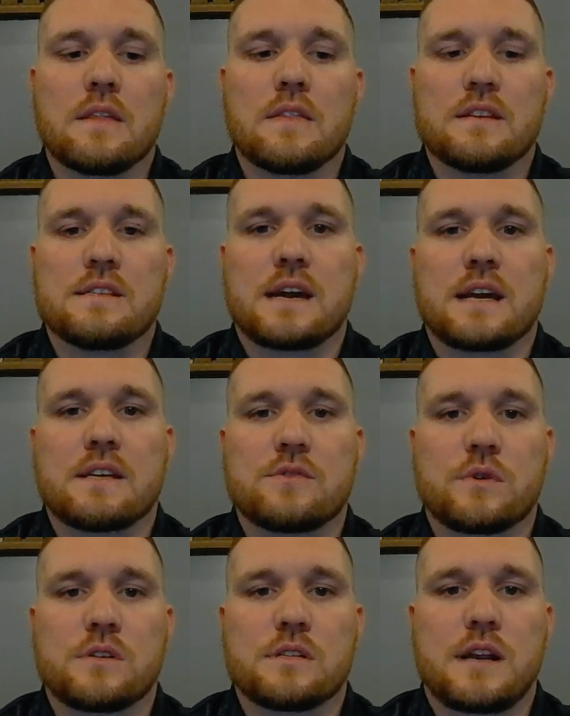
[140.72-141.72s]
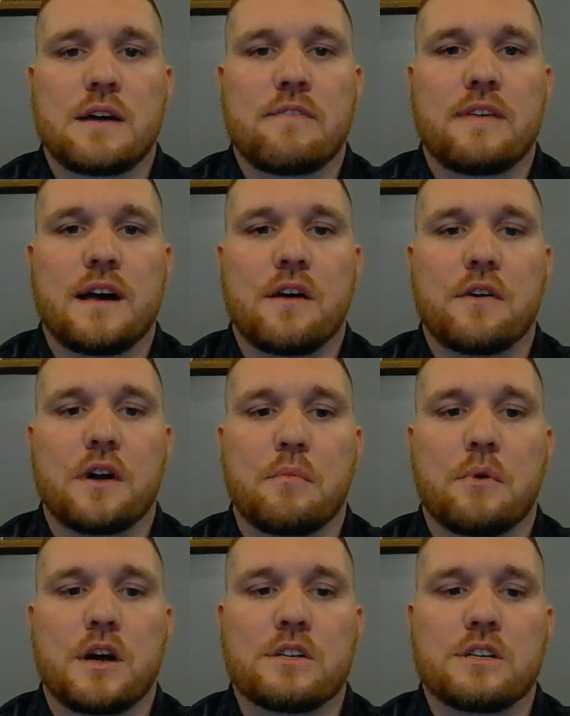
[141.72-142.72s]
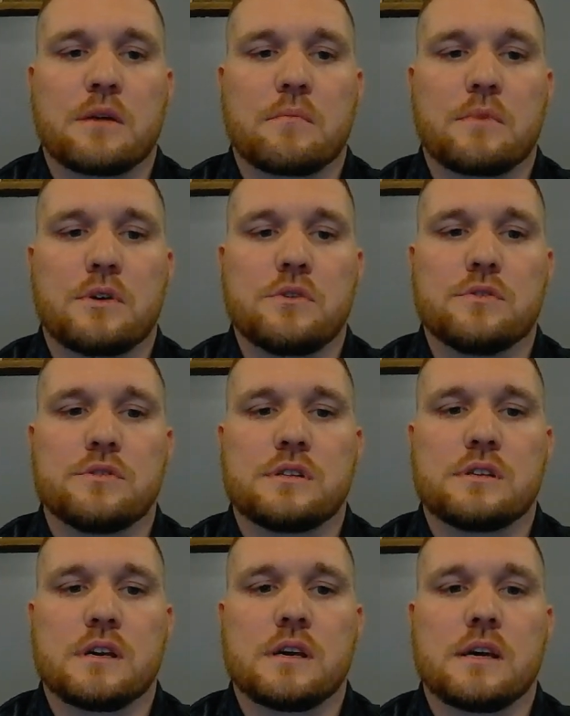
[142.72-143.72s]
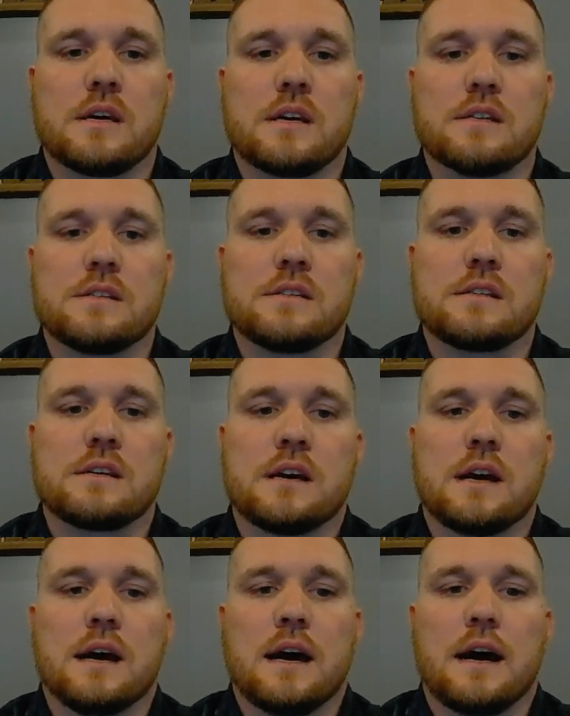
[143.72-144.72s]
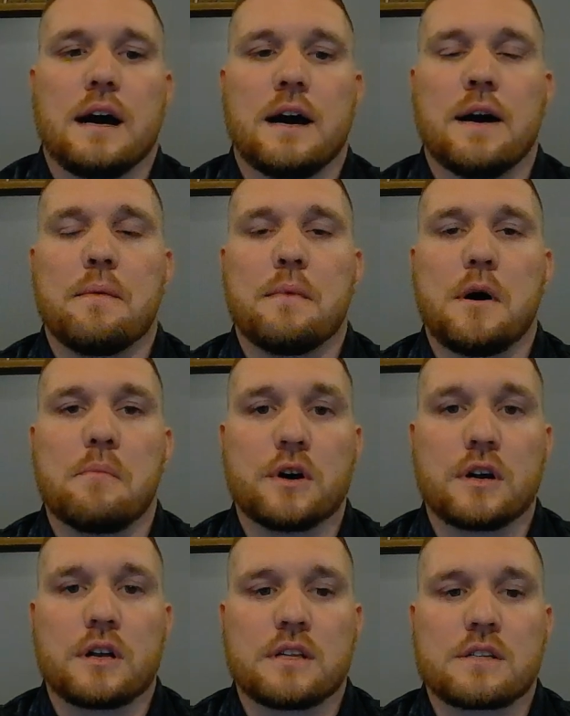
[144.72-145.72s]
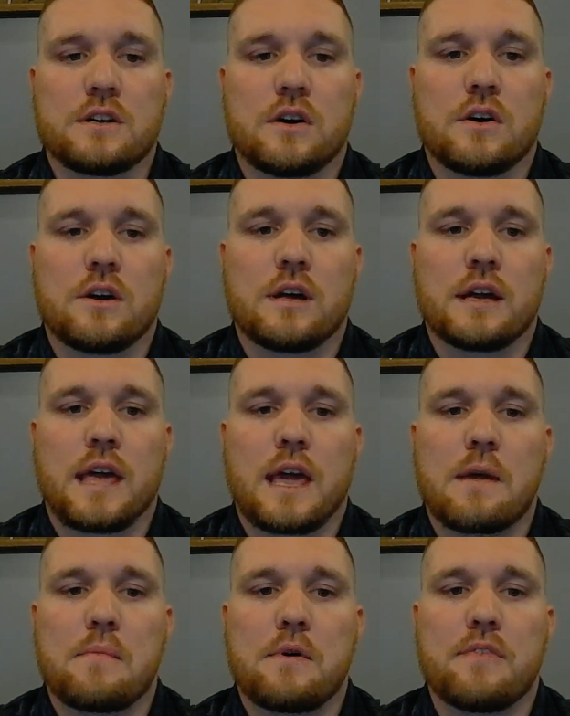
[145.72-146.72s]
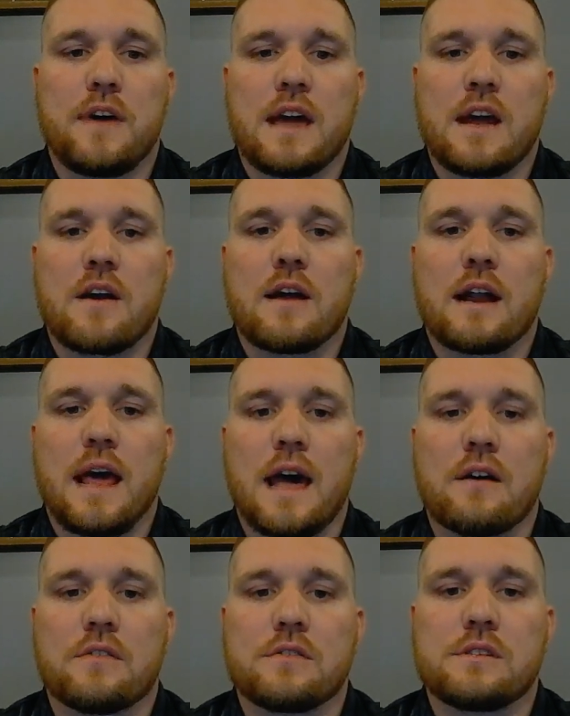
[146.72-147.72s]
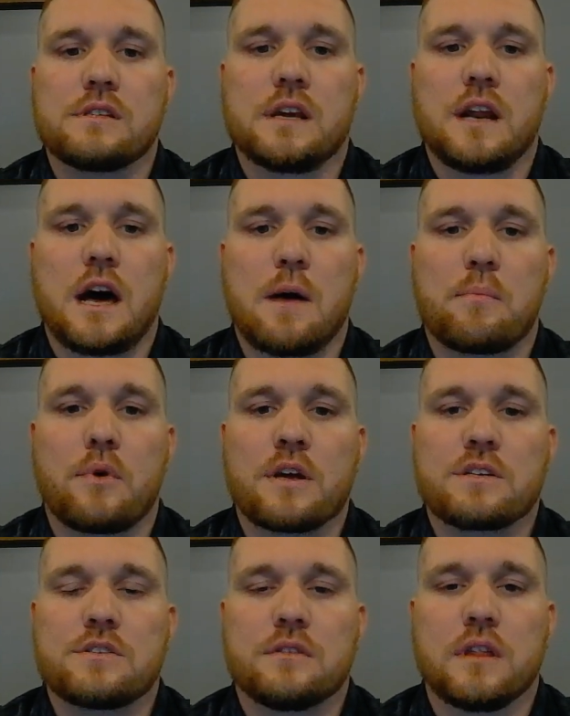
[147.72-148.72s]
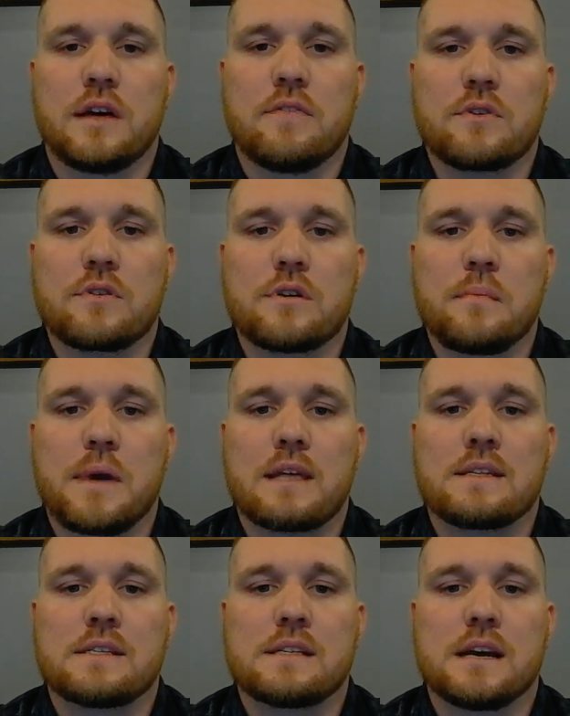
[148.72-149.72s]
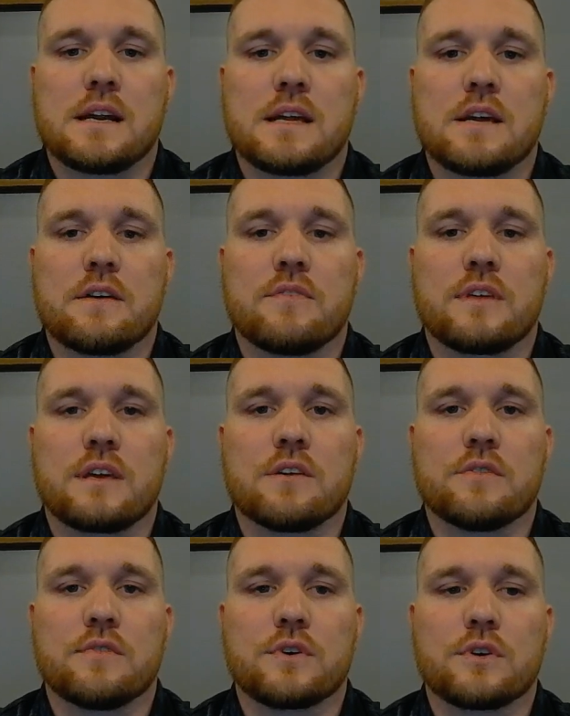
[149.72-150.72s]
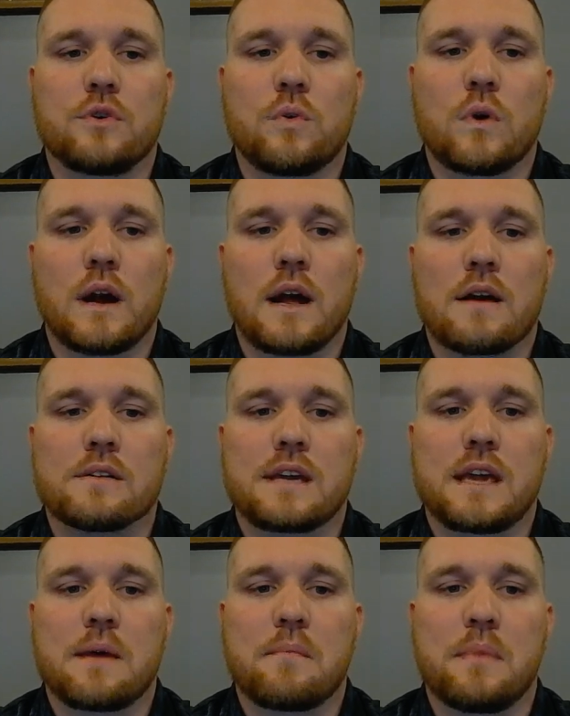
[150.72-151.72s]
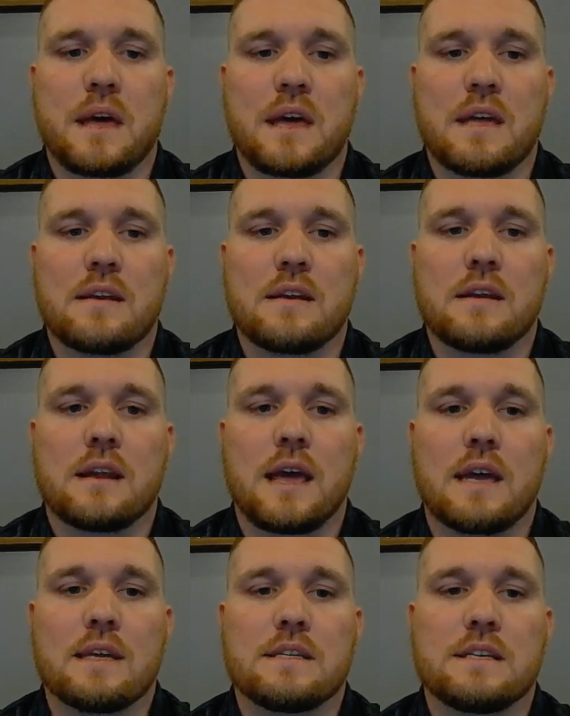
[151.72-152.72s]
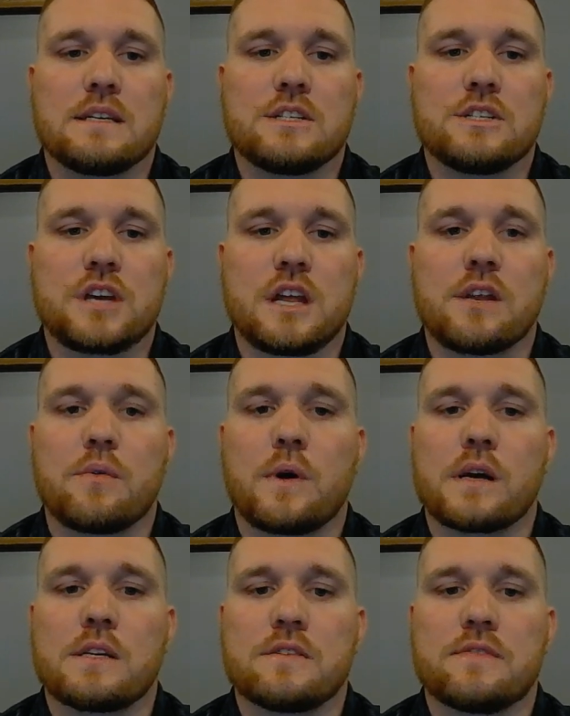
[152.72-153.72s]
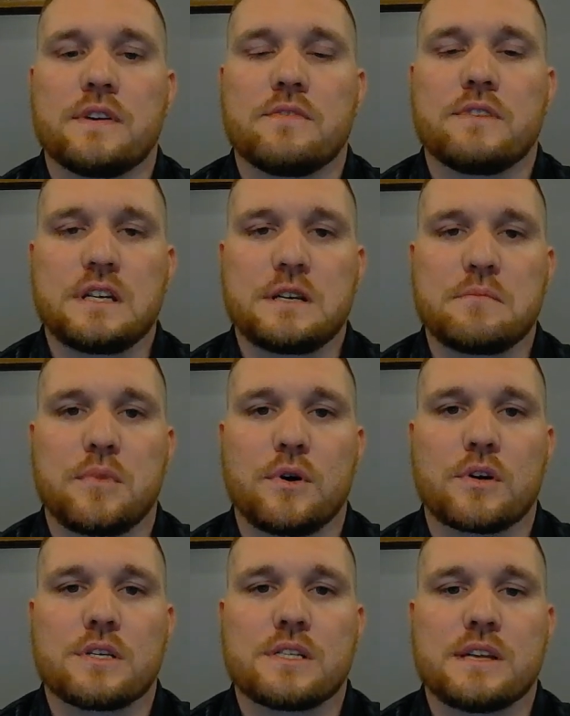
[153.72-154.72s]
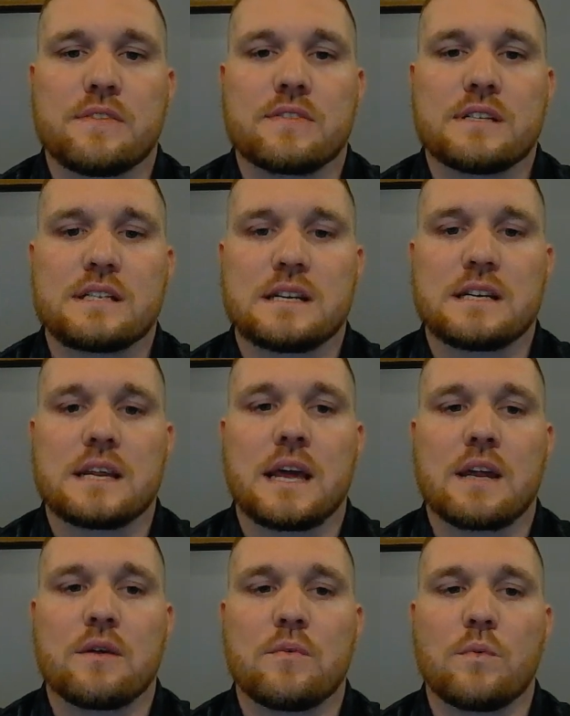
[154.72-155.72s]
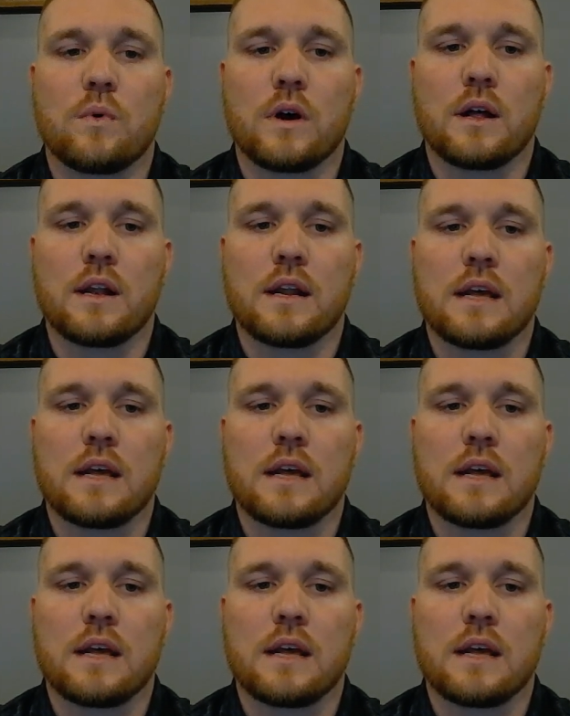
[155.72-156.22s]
The second source that I found on Project Muse is a book. It's called A Game of Hare and Hounds, an operational level command study of the Guilford Courthouse Campaign, 18 January to 15 March 1781.